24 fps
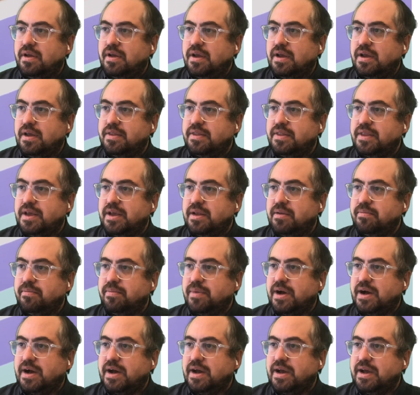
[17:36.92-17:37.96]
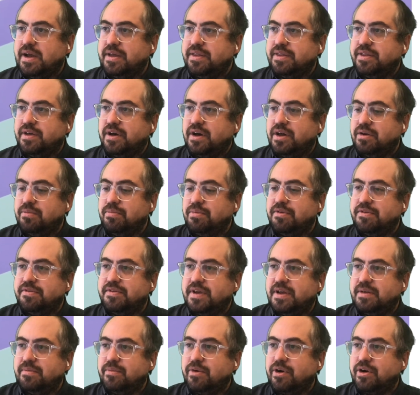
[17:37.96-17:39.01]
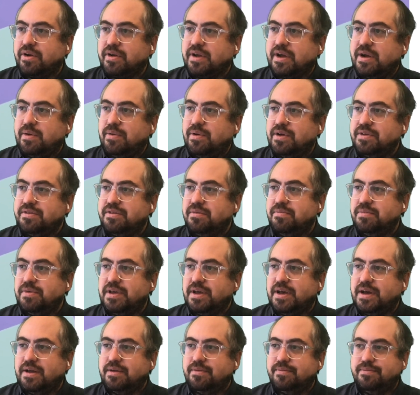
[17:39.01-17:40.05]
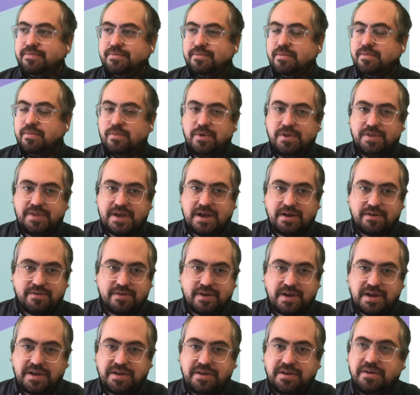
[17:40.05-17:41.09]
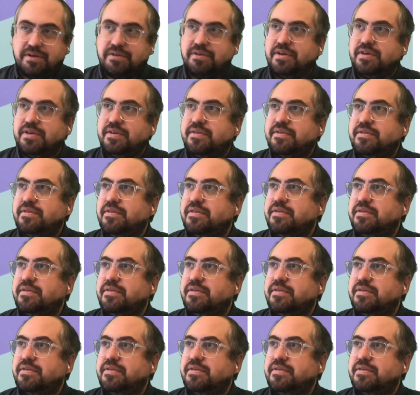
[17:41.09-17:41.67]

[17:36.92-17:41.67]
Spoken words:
And then by the 100% mark, I want it to be at 1080 degrees.